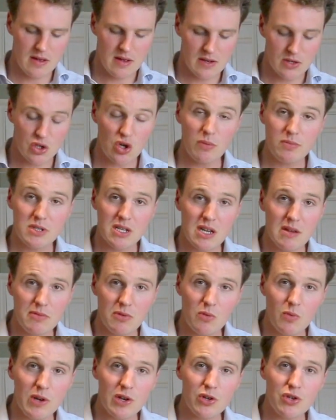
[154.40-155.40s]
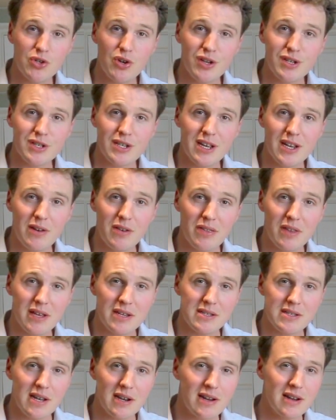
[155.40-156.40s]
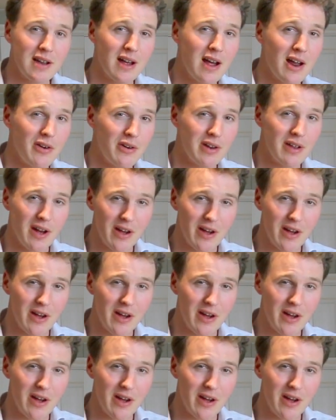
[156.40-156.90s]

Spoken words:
Top tip, when you're trying to get things done in a hurry,